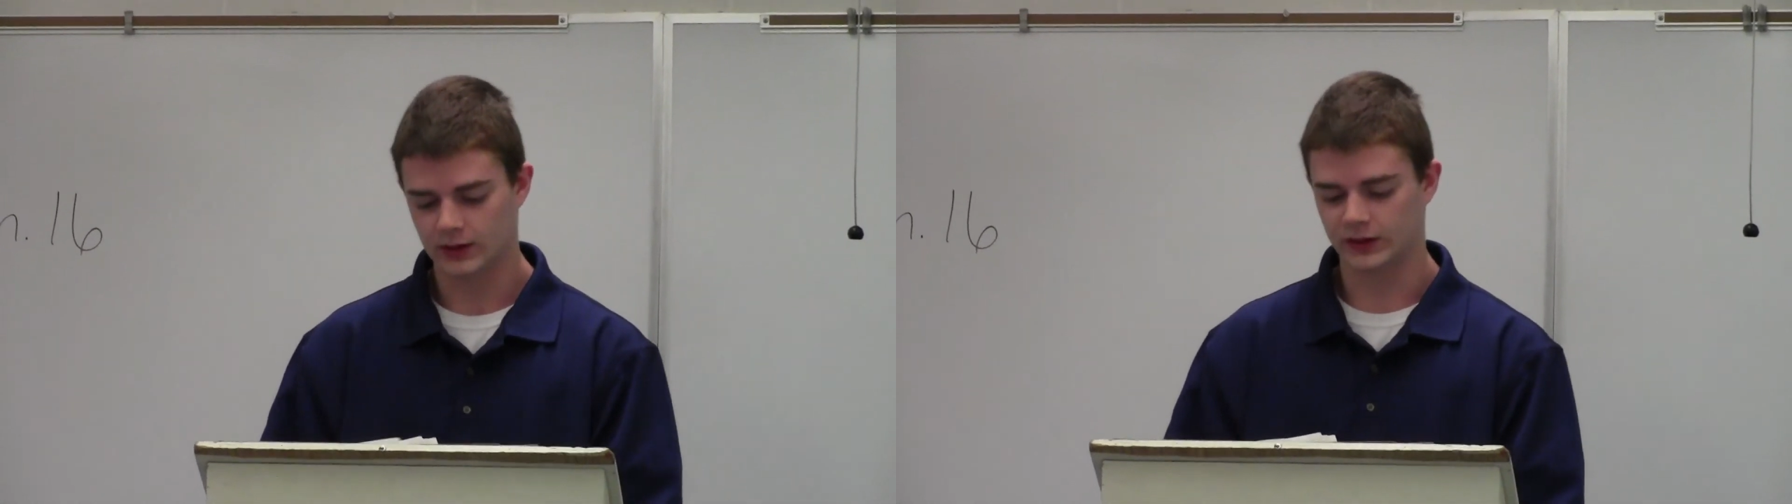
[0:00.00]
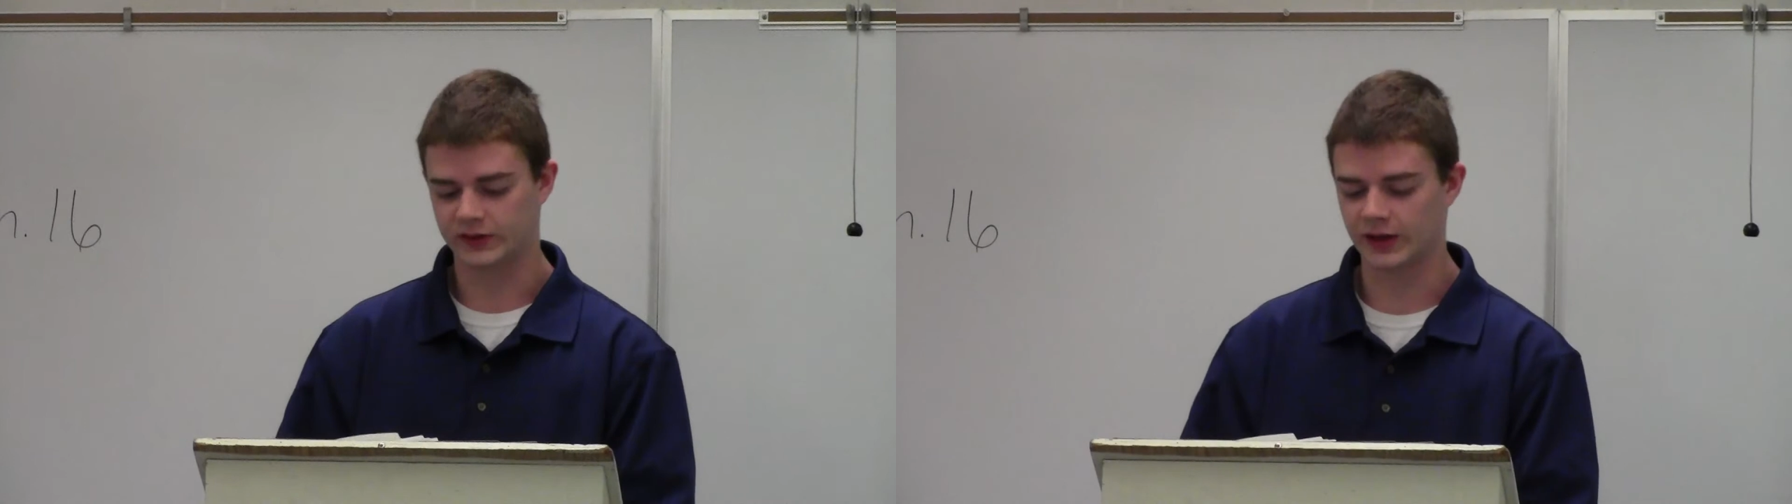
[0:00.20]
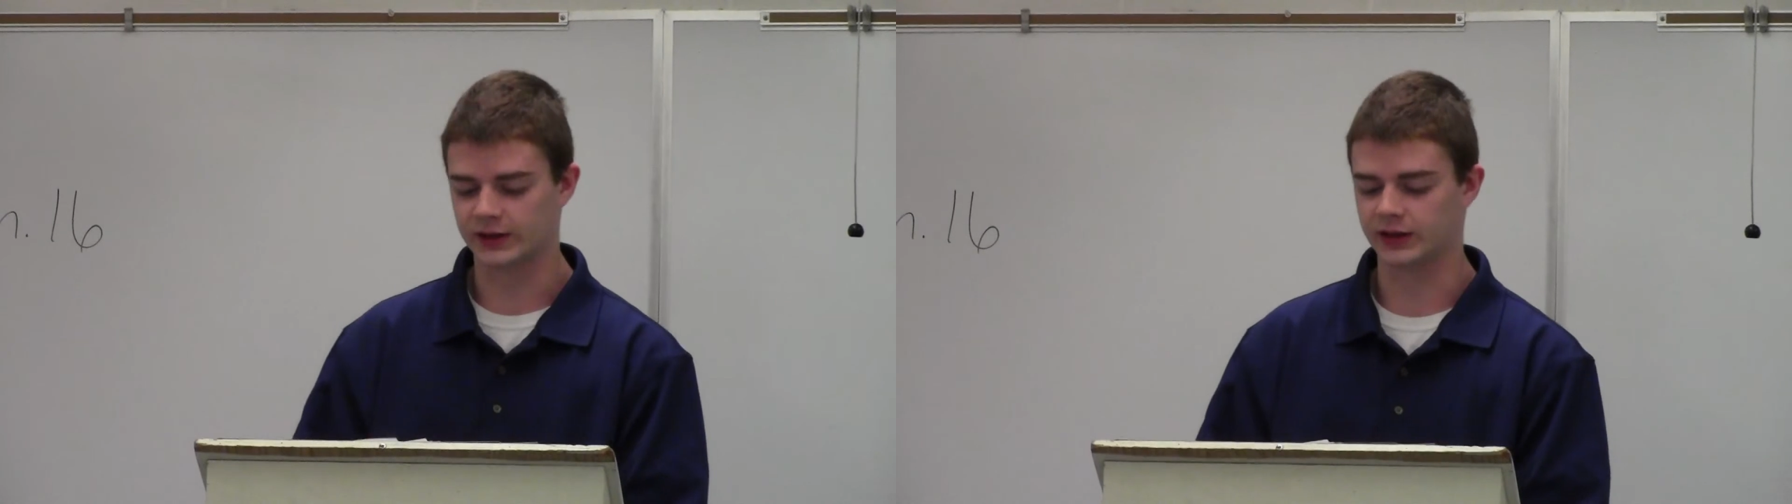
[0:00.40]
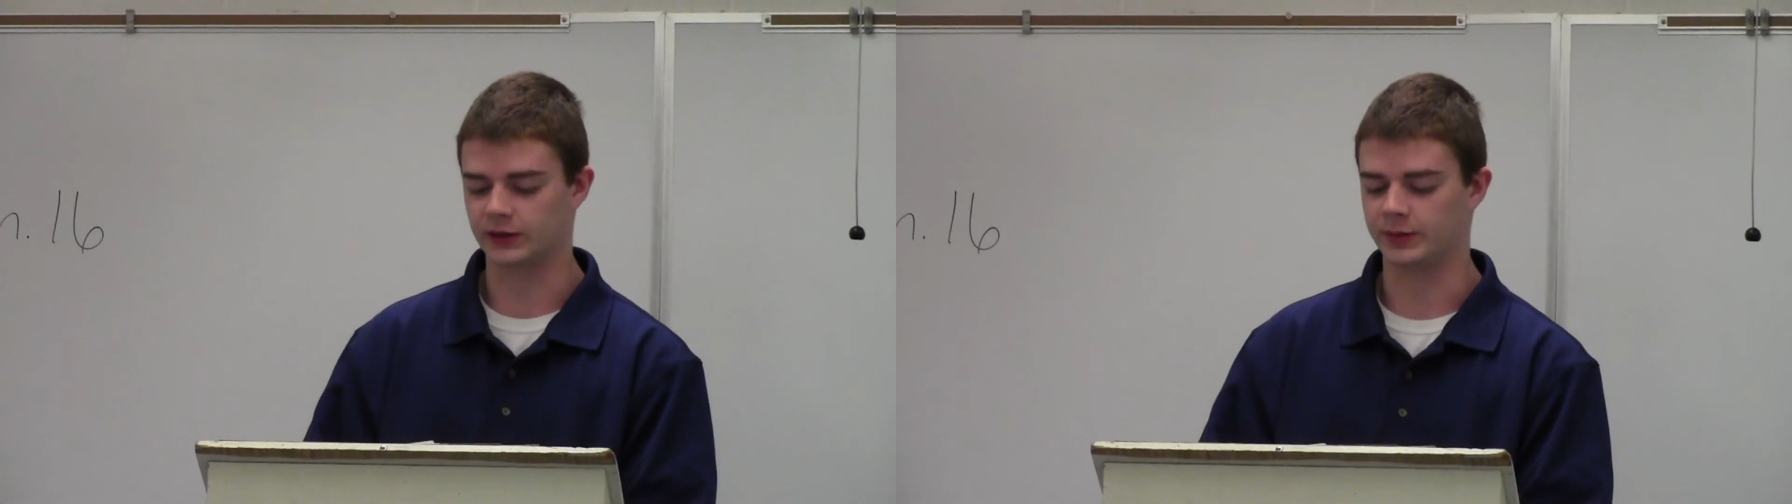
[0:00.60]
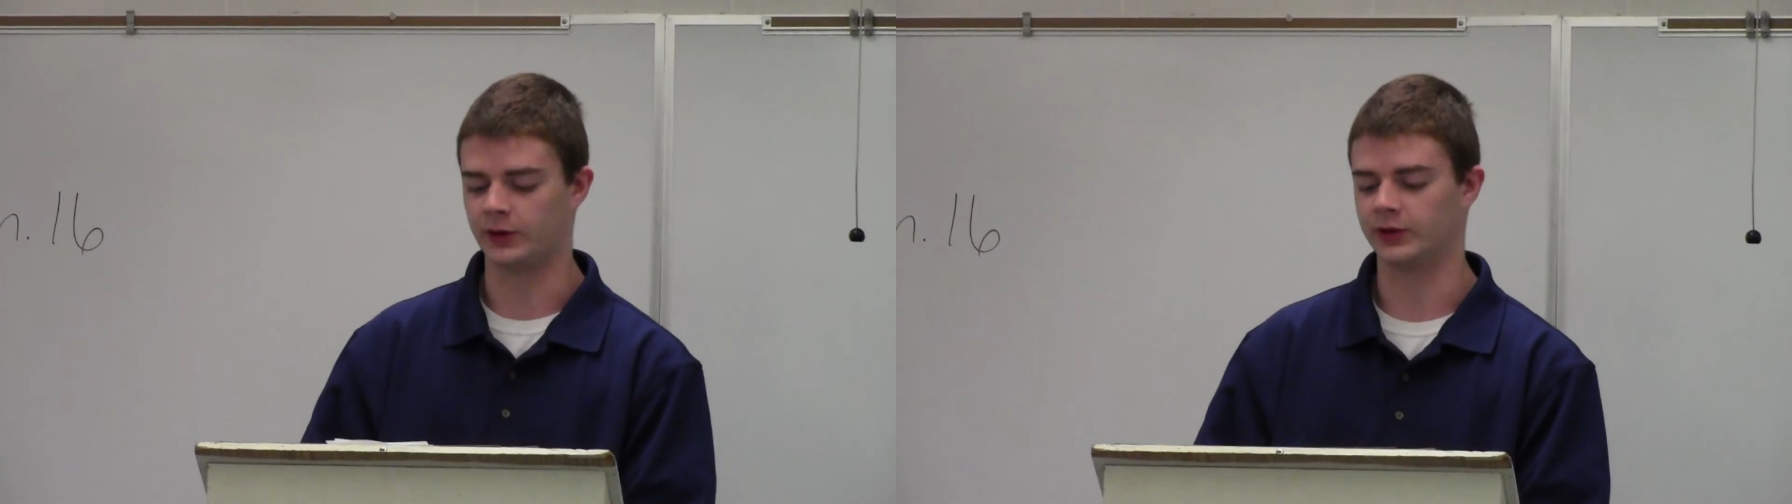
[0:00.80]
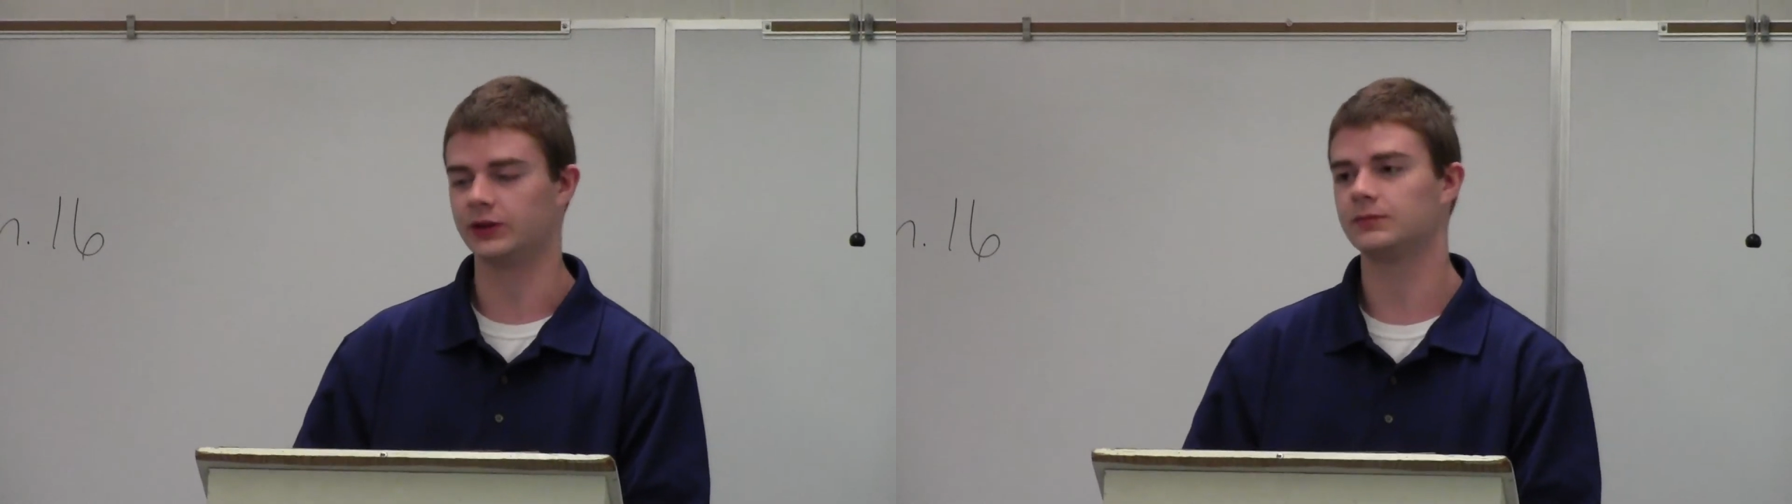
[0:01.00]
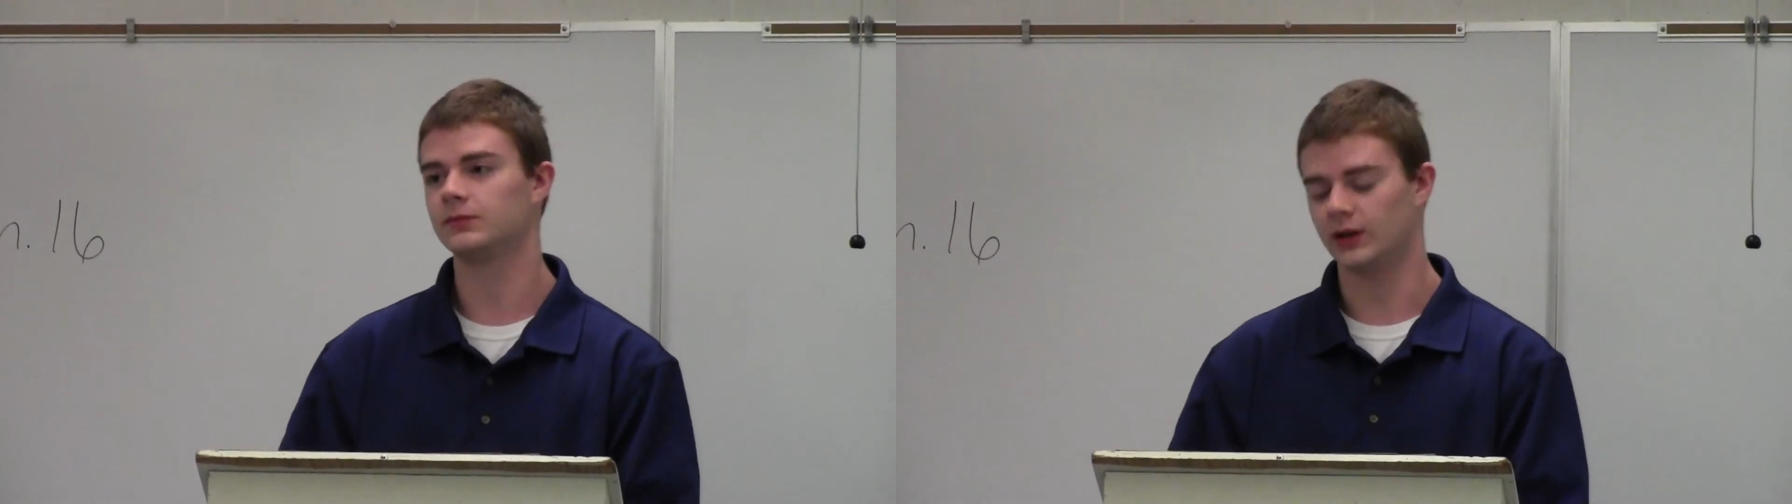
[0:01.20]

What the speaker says: The second component